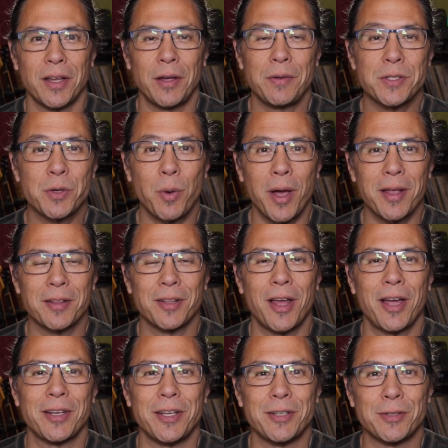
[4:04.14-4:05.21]
It was quite
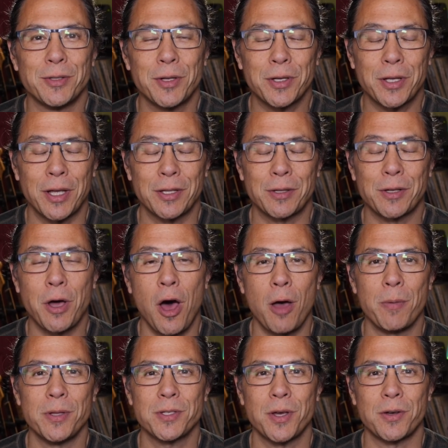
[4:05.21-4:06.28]
enlightening to look at
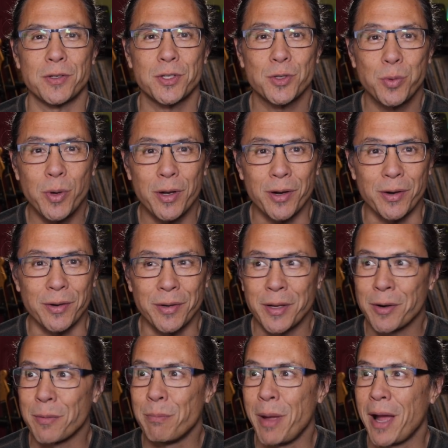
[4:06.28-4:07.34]
comments on his Twitter.
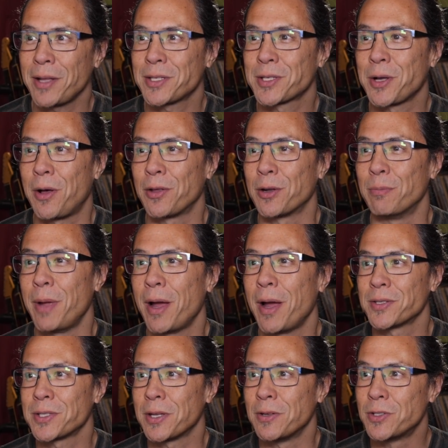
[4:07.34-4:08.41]
Here, Matt's calling him
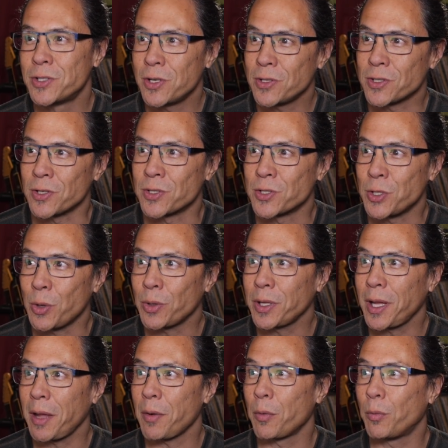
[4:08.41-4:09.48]
saying, "Jesus, you
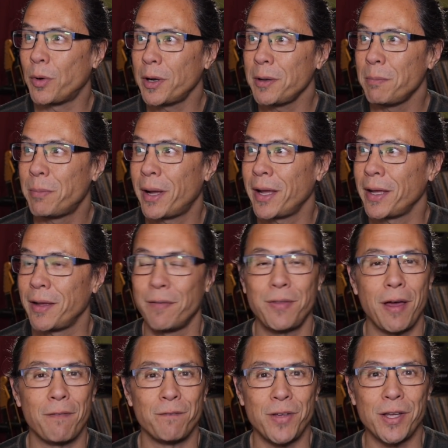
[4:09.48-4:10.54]
only ate one bite of
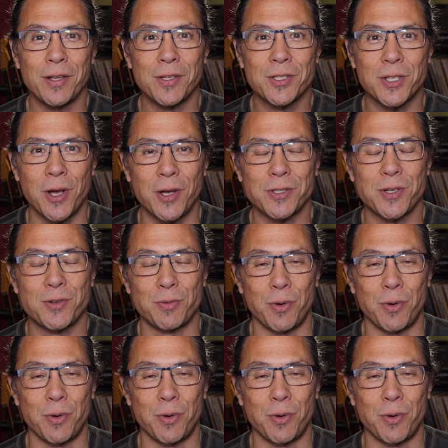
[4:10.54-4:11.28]
that vegan sausage